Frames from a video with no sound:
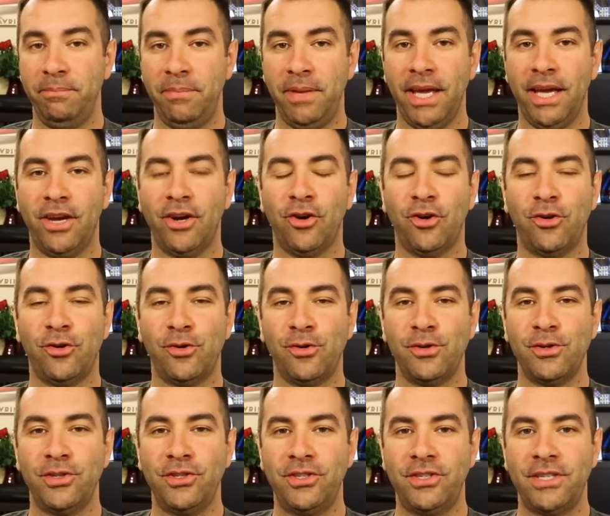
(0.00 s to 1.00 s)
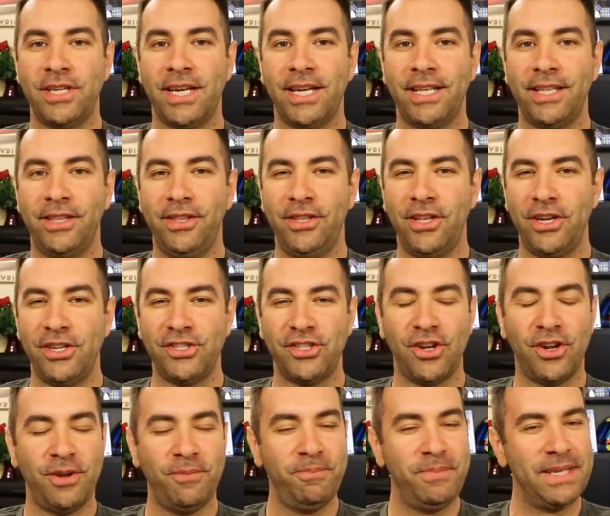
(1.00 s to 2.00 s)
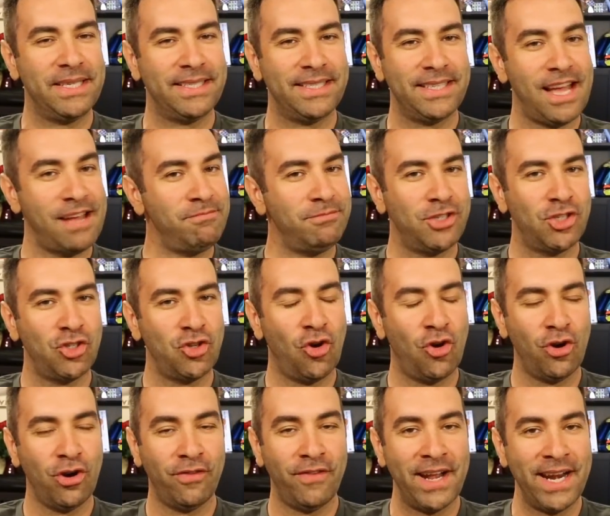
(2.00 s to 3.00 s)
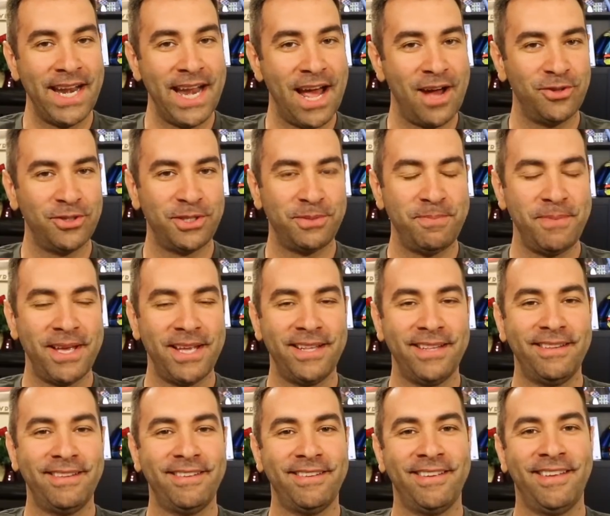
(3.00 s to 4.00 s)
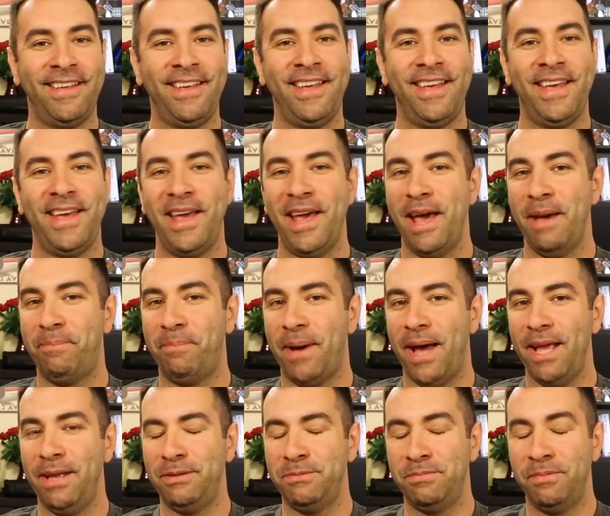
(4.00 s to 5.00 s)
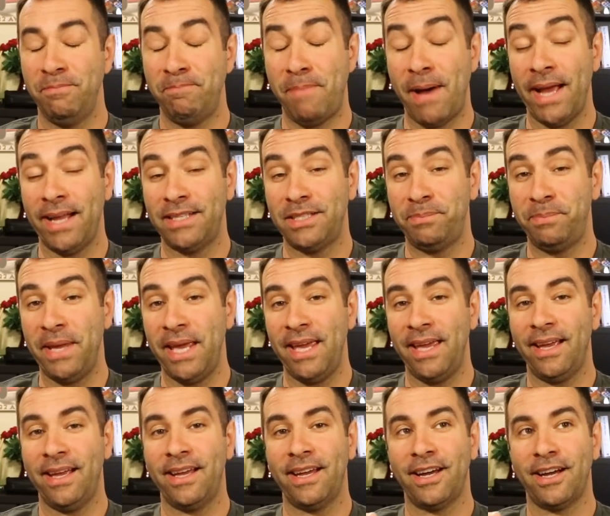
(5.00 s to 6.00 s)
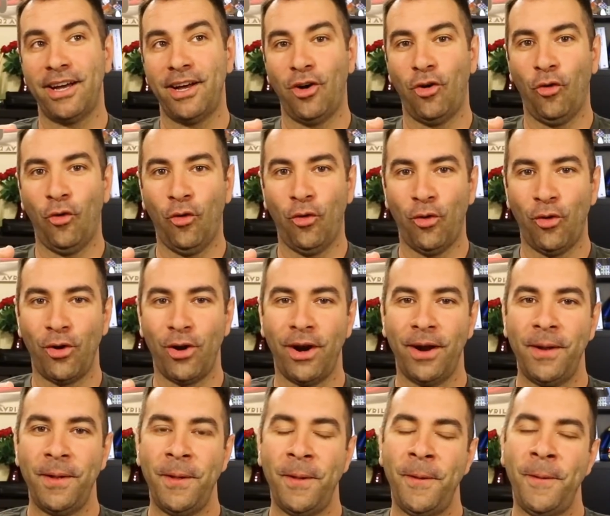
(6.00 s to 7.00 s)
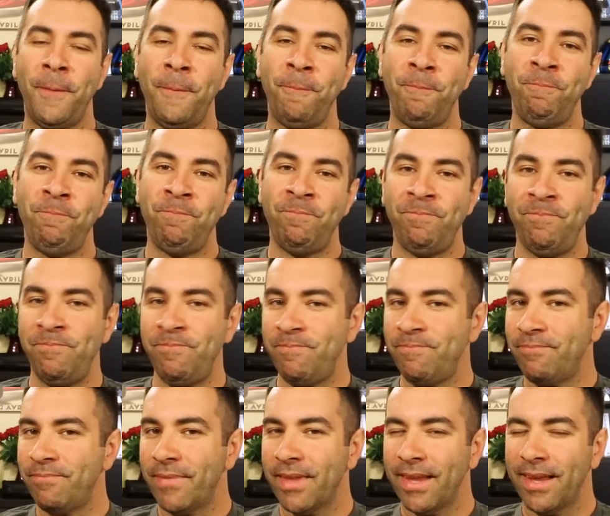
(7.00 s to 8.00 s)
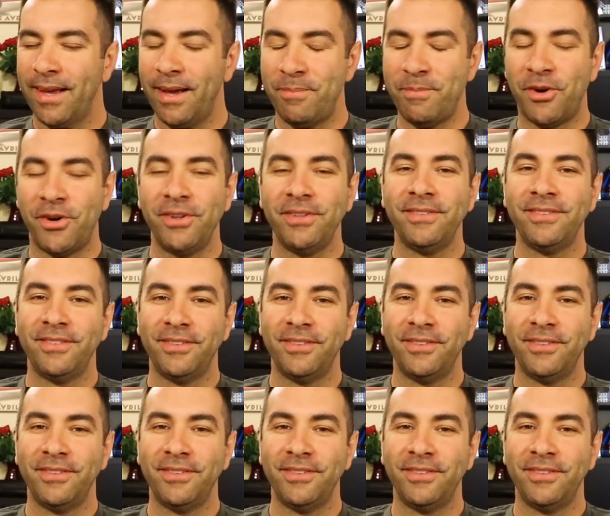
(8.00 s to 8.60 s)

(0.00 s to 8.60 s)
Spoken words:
because there is going to be some sort of announcement at Pikes Peak, or come on,